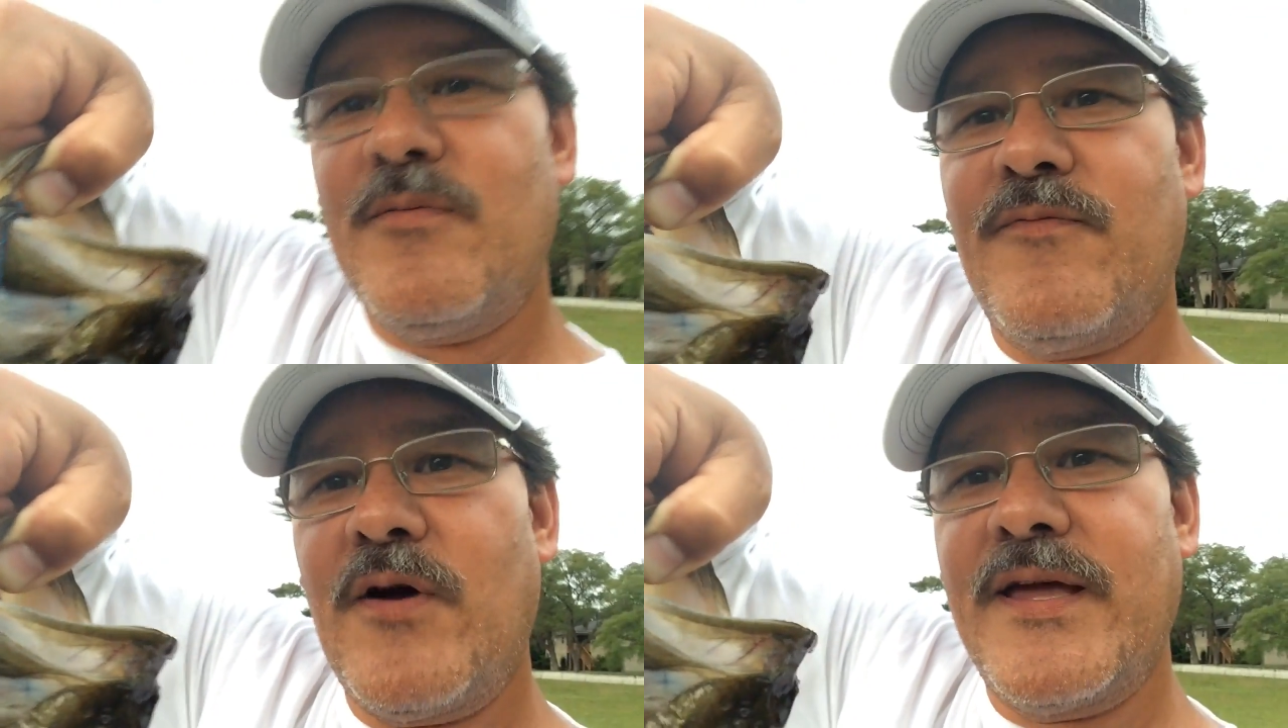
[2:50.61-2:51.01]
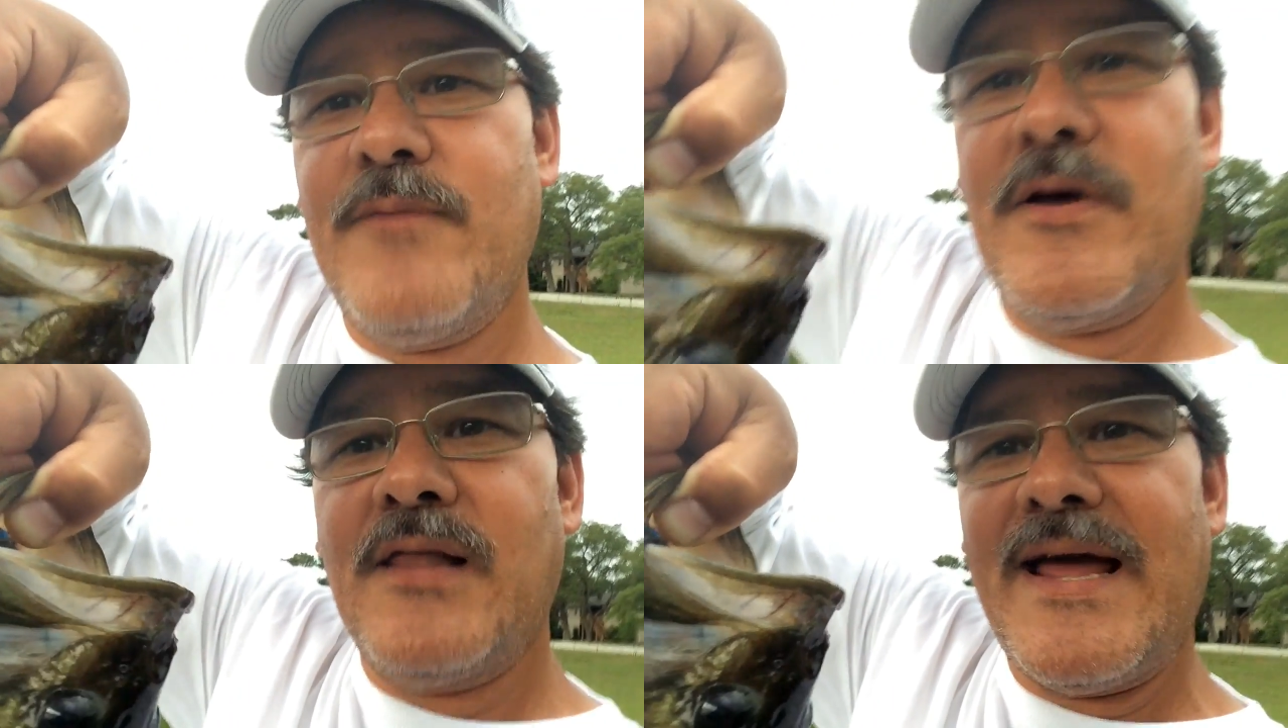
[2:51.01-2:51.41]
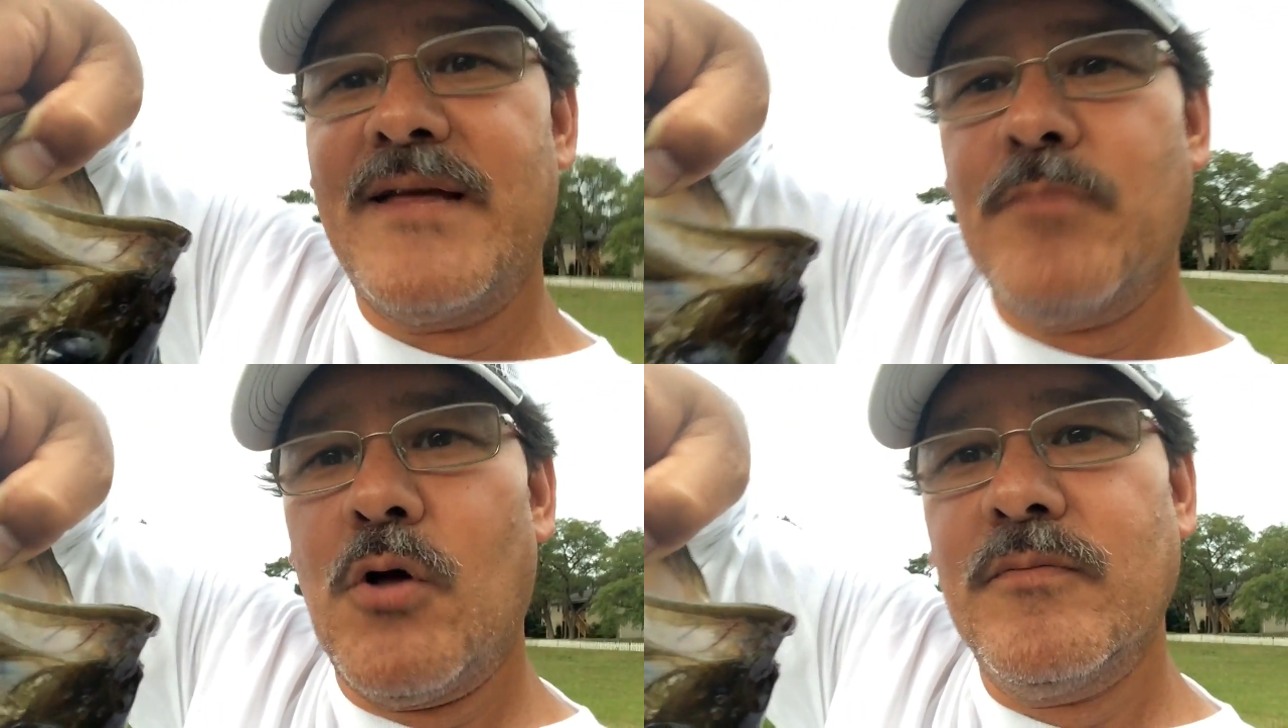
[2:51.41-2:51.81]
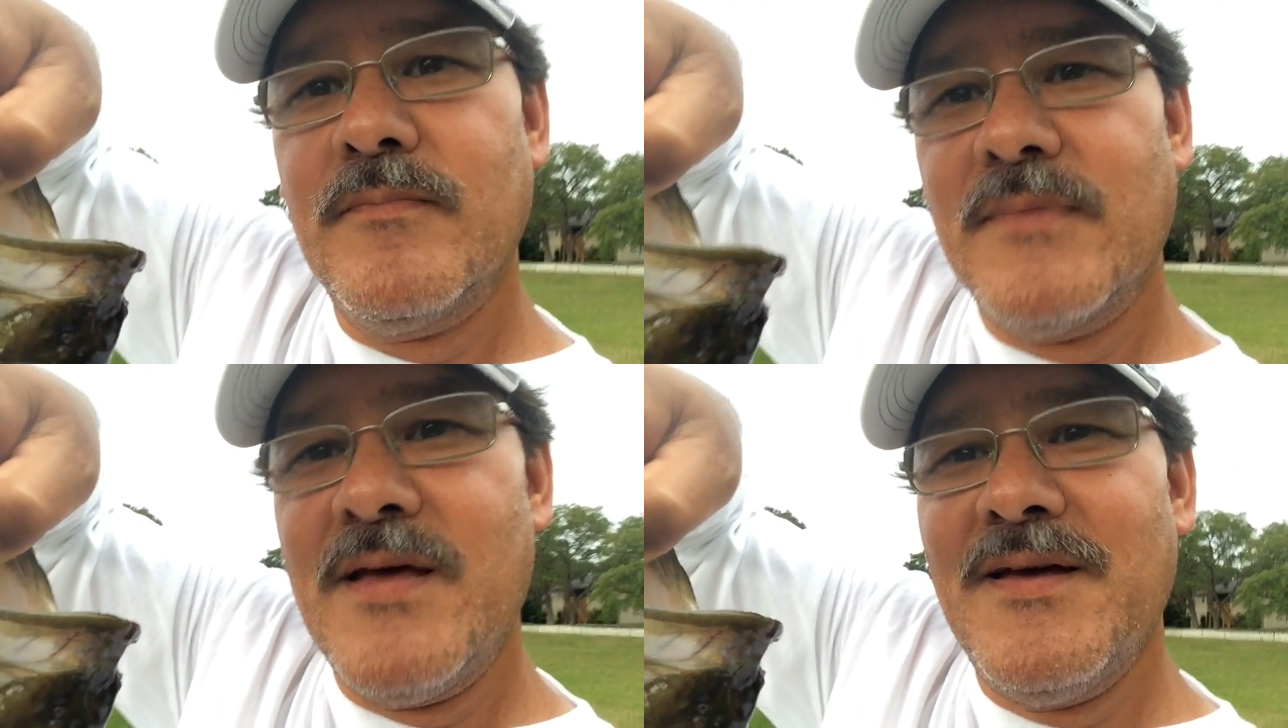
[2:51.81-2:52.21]
here before I get hit by a lightning bolt.
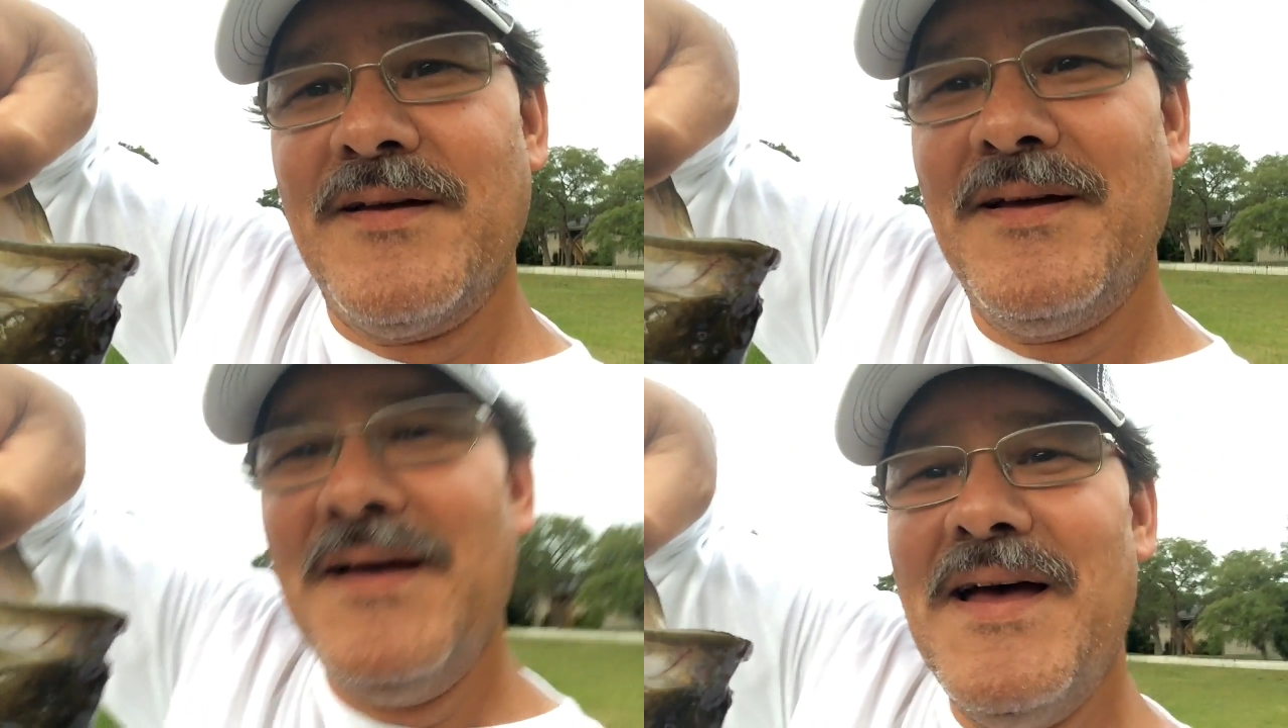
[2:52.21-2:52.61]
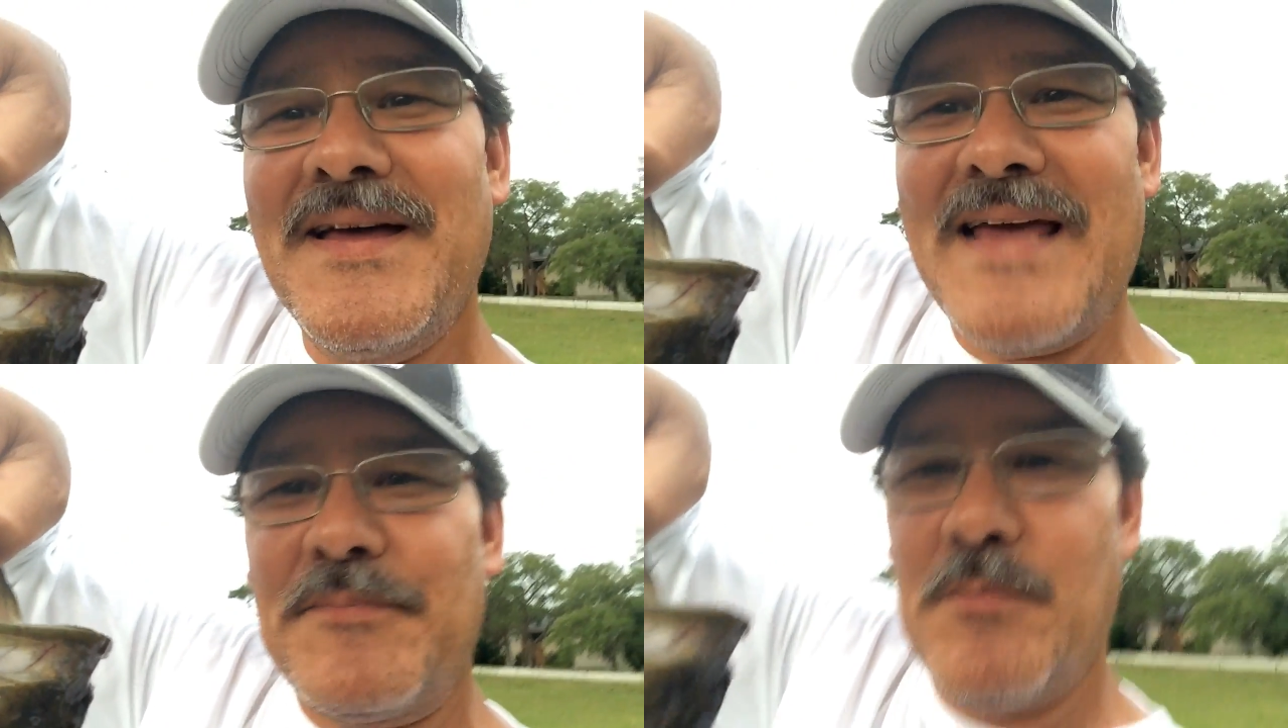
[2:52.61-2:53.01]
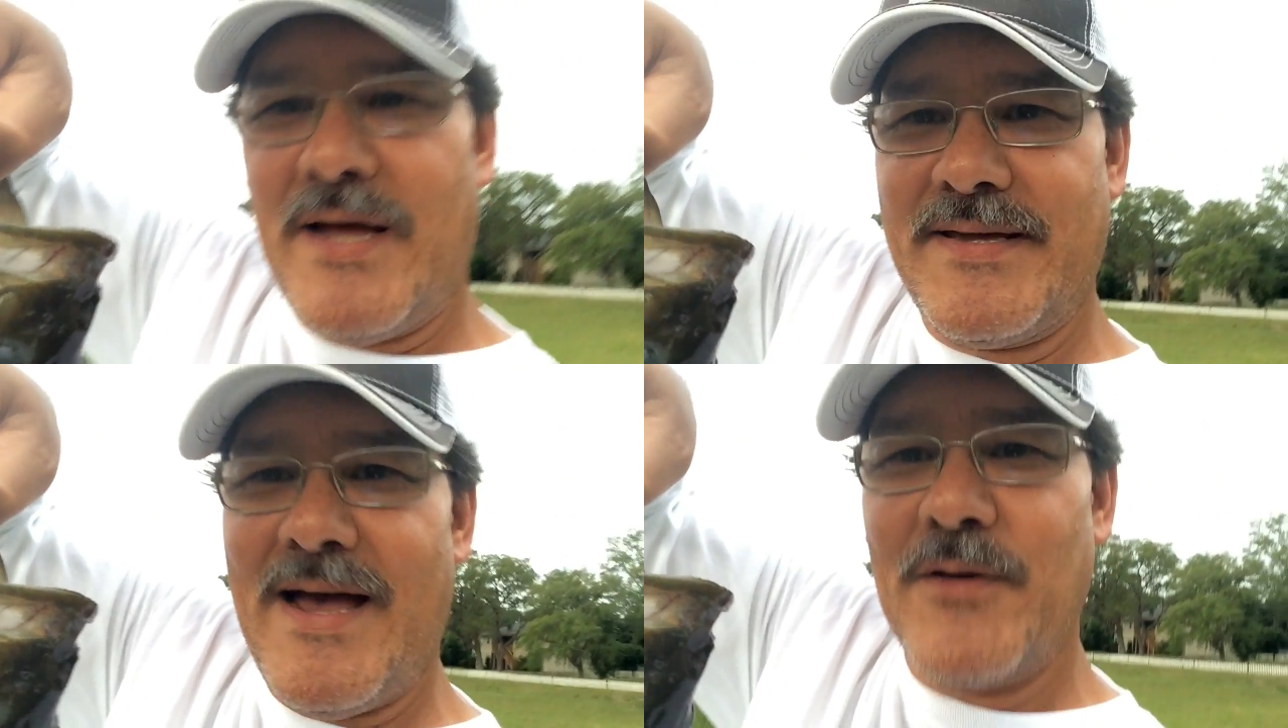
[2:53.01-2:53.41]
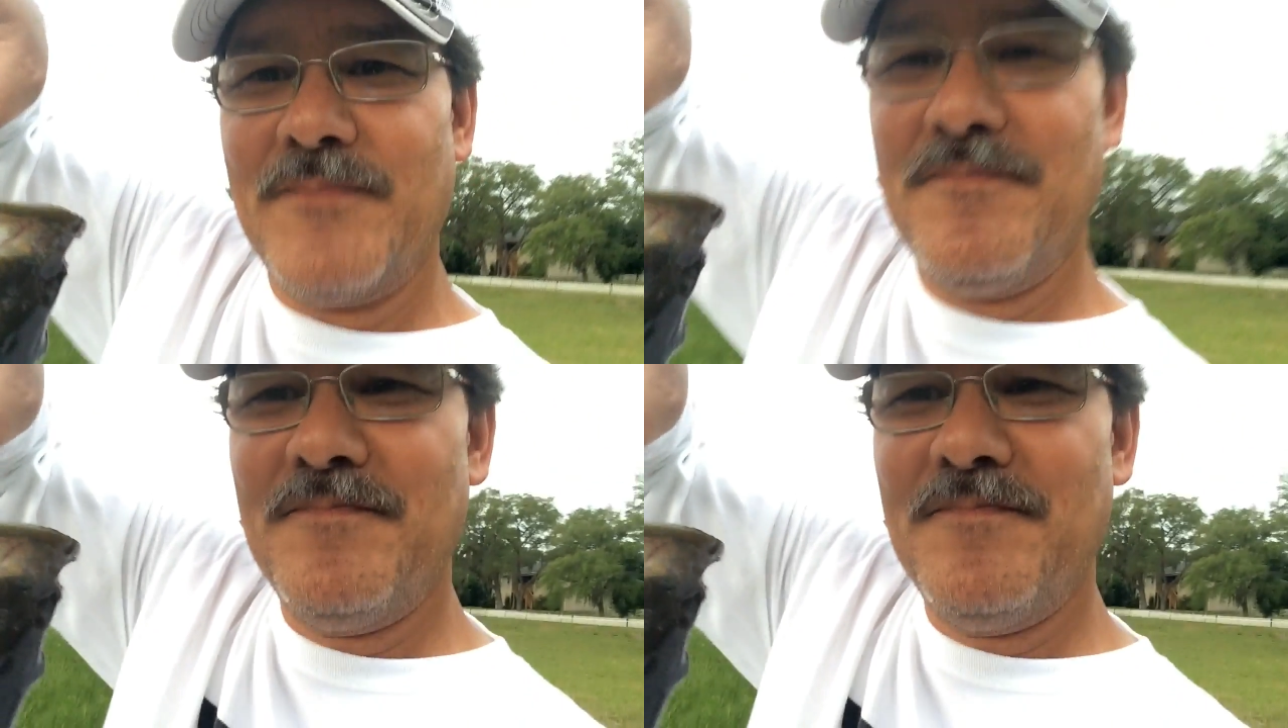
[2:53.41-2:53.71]
Captain Mike out.